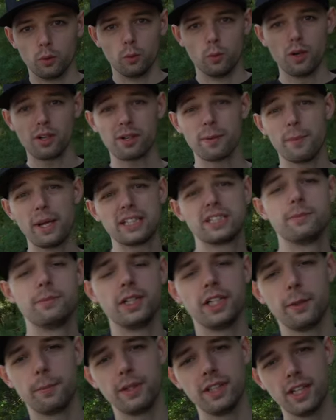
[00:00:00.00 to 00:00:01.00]
Welcome back to
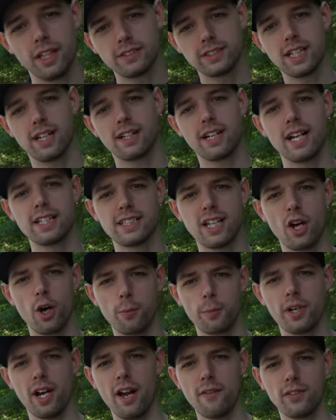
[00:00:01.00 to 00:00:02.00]
BJP Lifestyle, guys. I
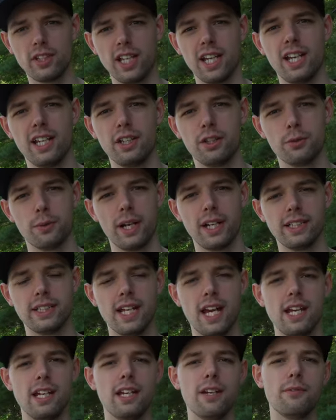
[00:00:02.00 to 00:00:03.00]
hope you're having a great
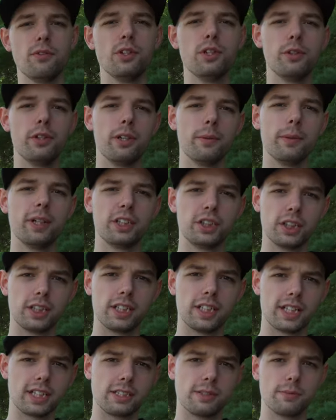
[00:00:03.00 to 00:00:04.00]
day. If you're new here, make sure you
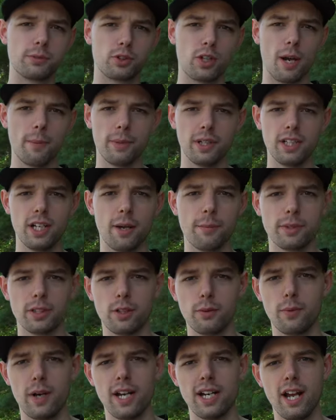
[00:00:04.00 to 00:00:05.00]
click that subscribe button down
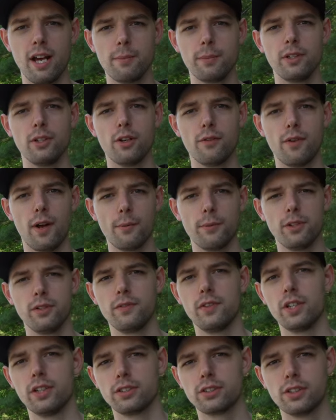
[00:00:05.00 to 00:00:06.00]
below right now to be notified when new
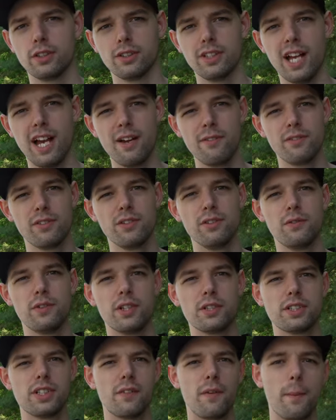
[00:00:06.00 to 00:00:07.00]
videos go live. New
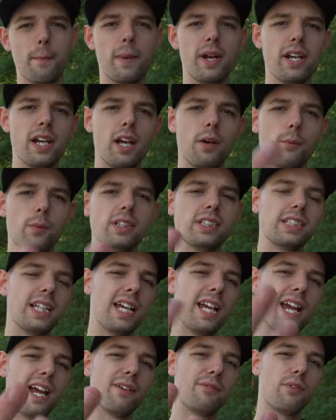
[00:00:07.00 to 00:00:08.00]
videos every Monday,
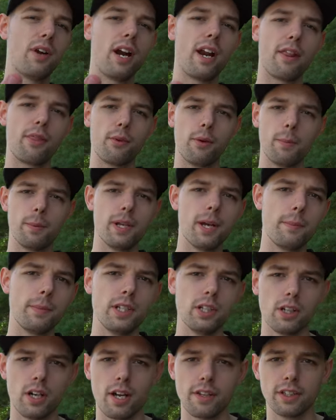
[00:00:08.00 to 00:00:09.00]
Wednesday, and Friday at 3 p.m.
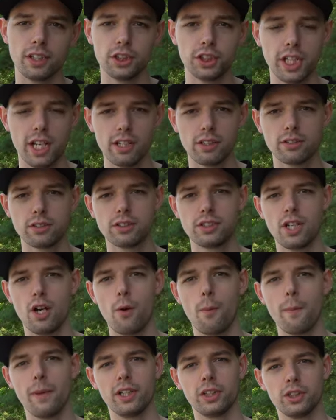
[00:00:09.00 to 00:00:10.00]
here on the channel,
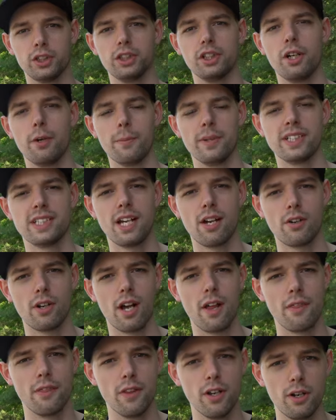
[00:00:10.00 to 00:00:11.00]
so make sure you don't miss out
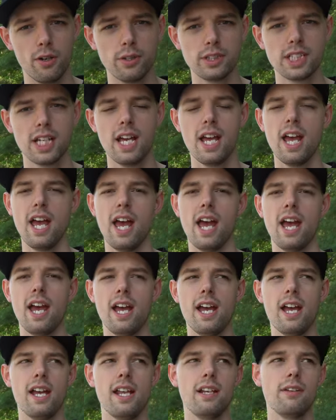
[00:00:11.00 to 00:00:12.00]
on those.
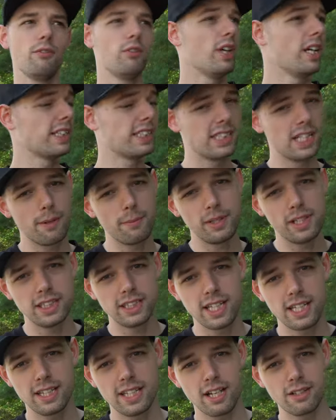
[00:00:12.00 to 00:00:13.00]
And if you guys can get me to
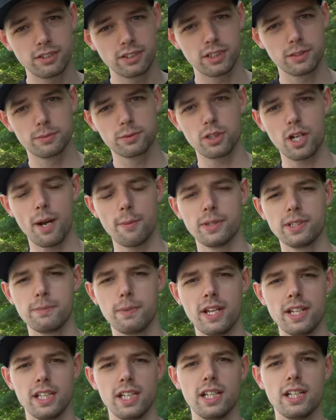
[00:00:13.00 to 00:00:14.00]
10,000 subscribers
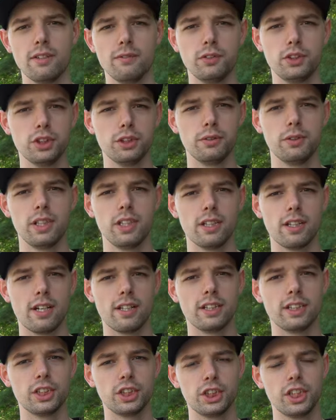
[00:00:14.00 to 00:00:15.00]
by the end of June here
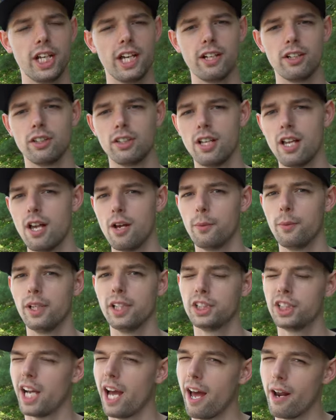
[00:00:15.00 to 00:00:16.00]
on this channel,
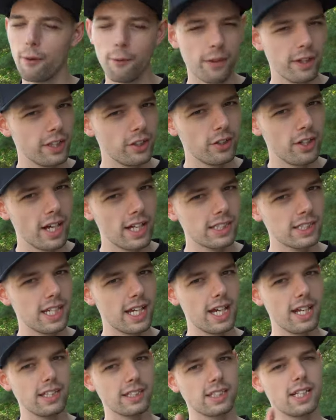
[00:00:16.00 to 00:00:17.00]
which I don't think you guys
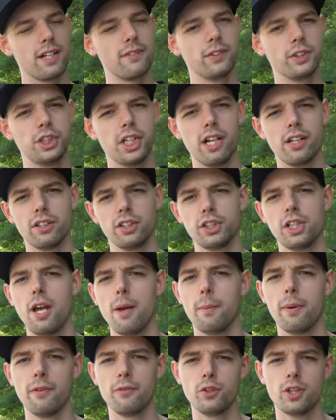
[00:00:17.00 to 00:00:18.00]
can, it's kind of a challenge,
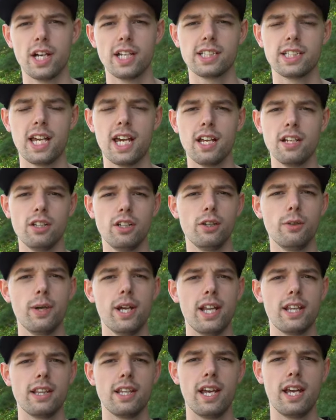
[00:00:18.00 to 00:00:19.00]
but if you guys can do
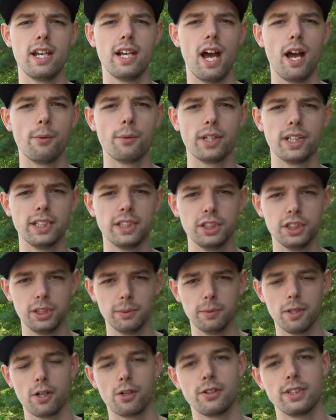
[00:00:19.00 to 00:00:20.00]
it, then I will get the
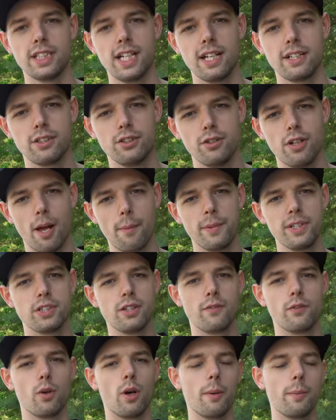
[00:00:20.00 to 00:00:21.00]
Jeep logo tattooed on me, so
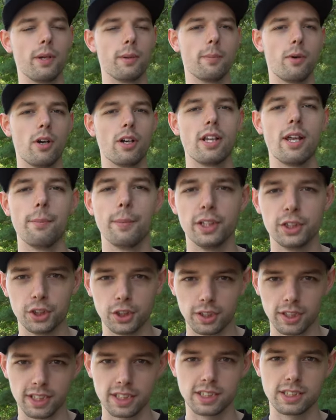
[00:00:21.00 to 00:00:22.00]
if you want to be a part of that, make
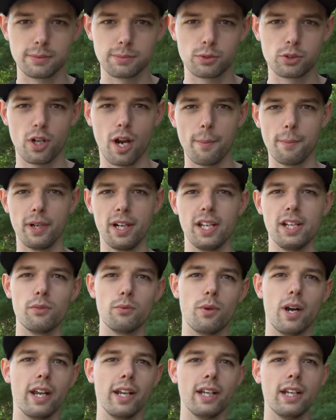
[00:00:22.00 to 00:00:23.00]
sure you click the subscribe button
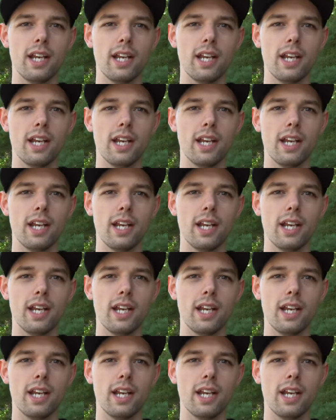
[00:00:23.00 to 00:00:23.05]
right